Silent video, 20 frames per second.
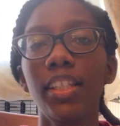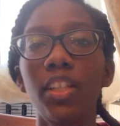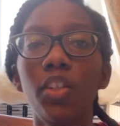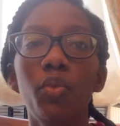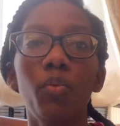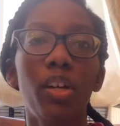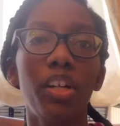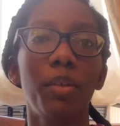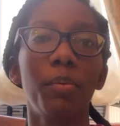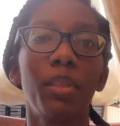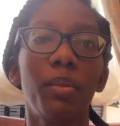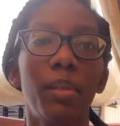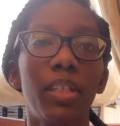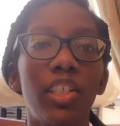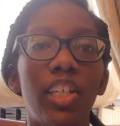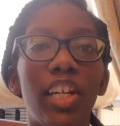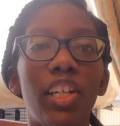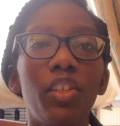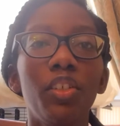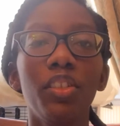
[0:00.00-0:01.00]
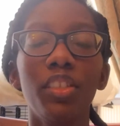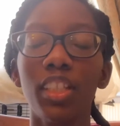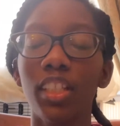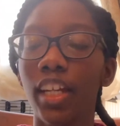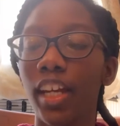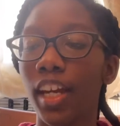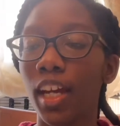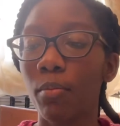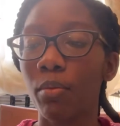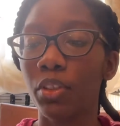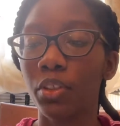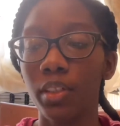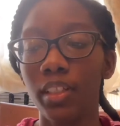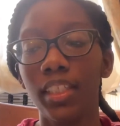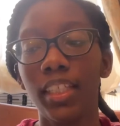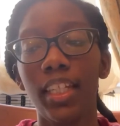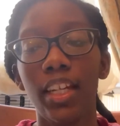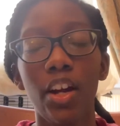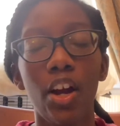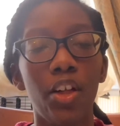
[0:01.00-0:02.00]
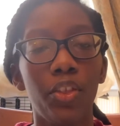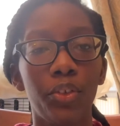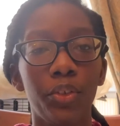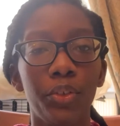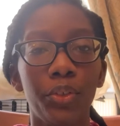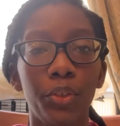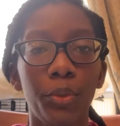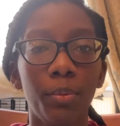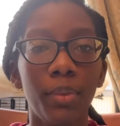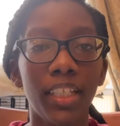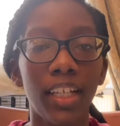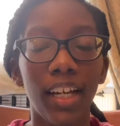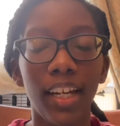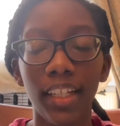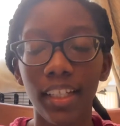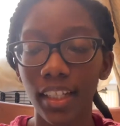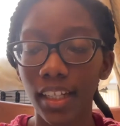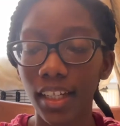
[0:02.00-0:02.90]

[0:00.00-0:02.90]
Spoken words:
and welcome to my channel. Today I'm doing the Authortube tag.